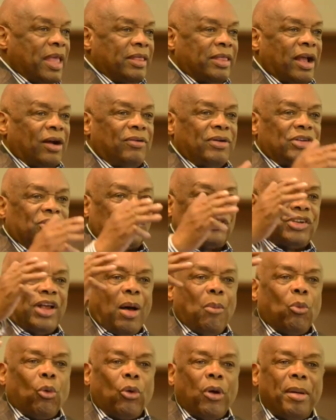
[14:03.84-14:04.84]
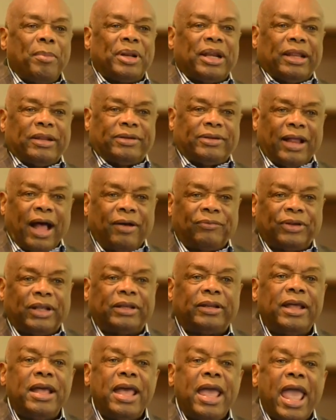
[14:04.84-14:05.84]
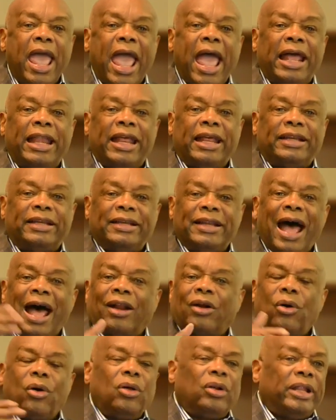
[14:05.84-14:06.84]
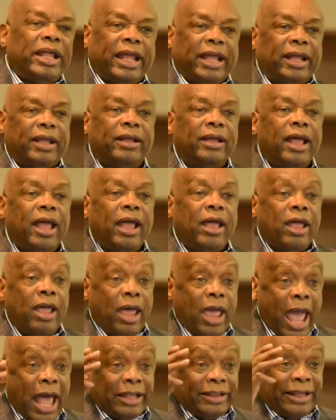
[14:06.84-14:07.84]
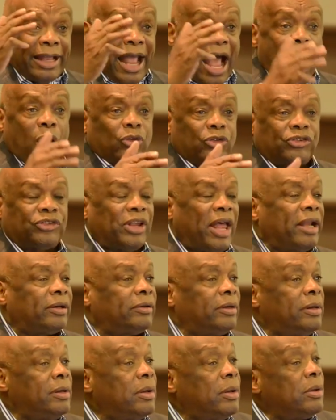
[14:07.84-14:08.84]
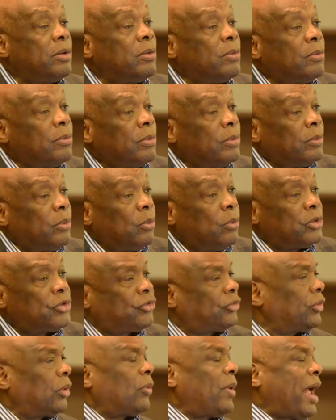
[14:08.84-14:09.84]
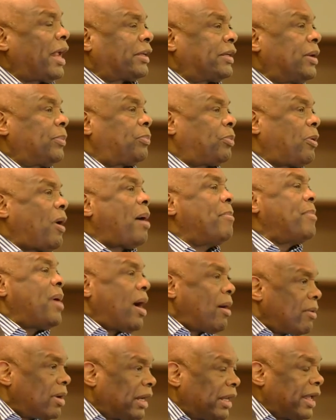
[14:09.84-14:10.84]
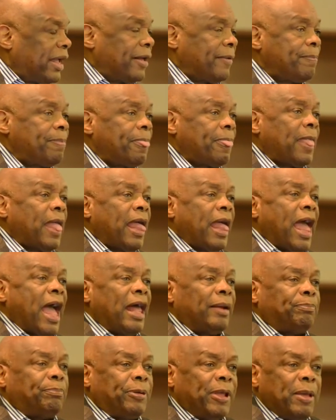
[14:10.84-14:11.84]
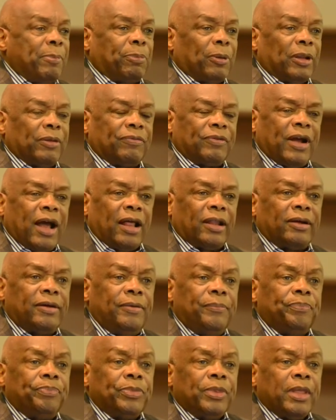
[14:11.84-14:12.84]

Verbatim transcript: There is some remnant of it. And it not only at the outset was directed primarily at people of color,